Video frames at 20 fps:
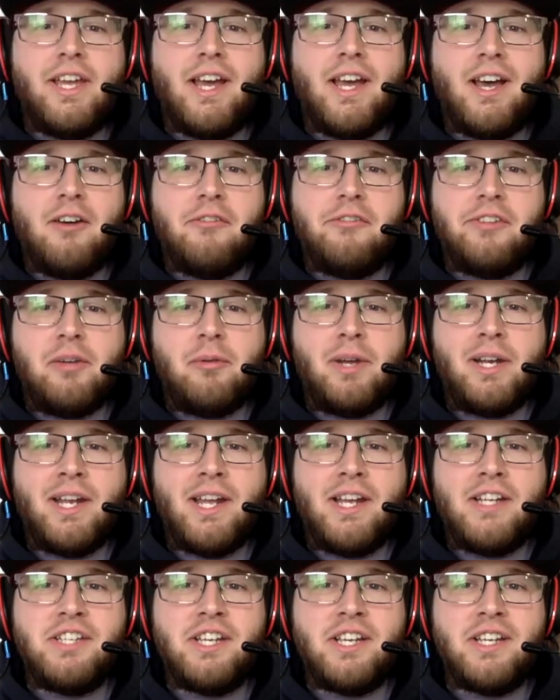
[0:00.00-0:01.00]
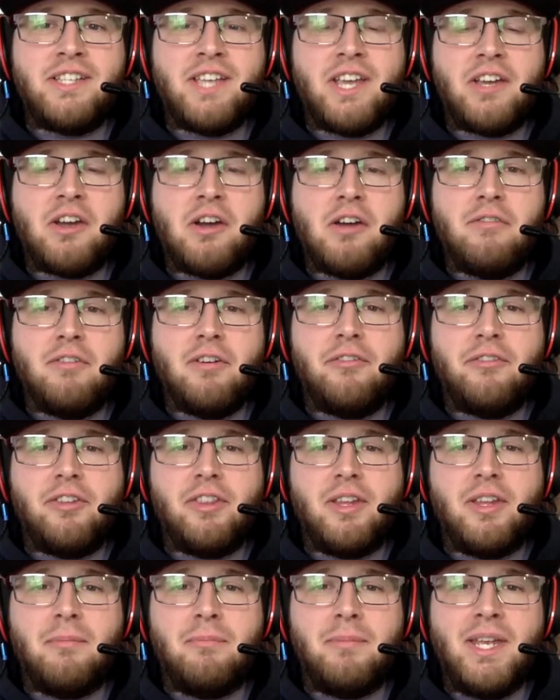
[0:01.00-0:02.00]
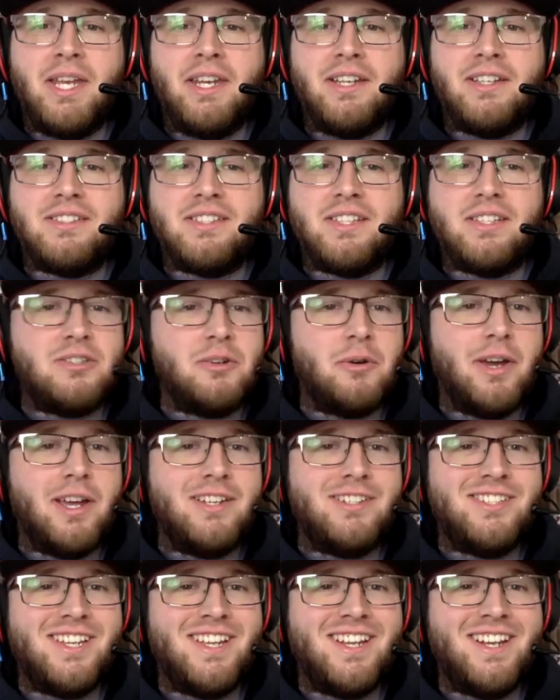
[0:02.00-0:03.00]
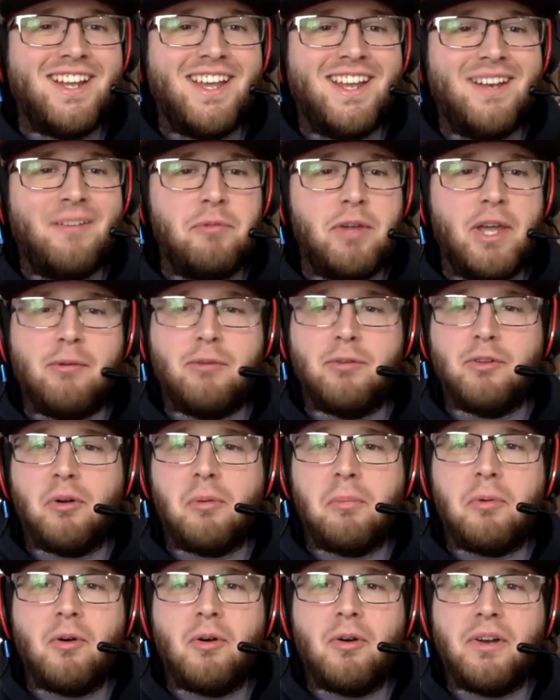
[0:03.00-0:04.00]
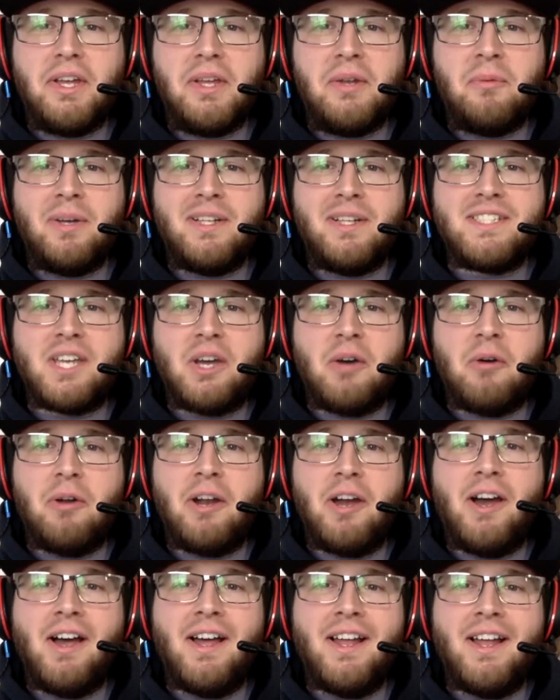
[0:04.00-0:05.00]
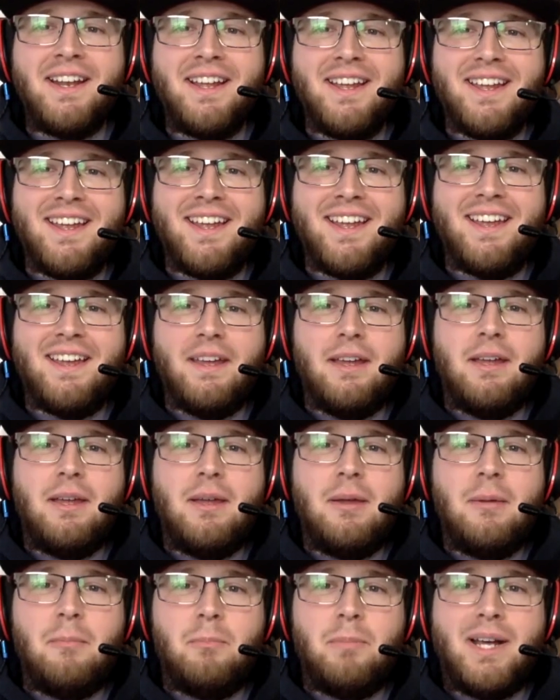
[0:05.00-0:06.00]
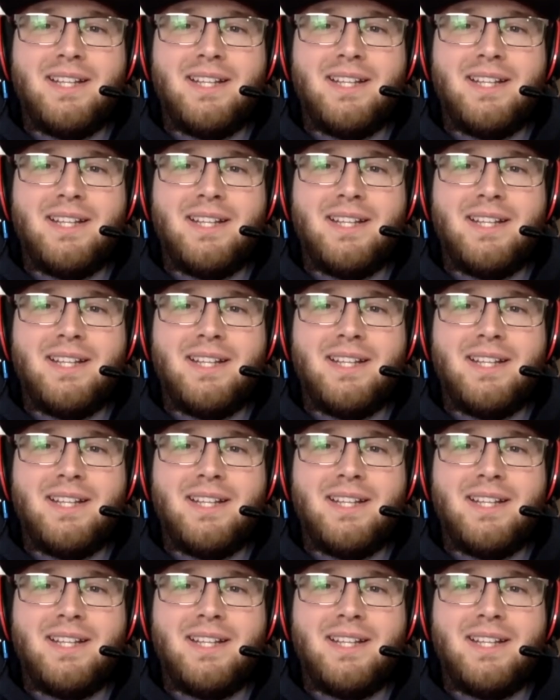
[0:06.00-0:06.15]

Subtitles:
hopefully one day she can take over for the media situation and be able to report in what's going on. But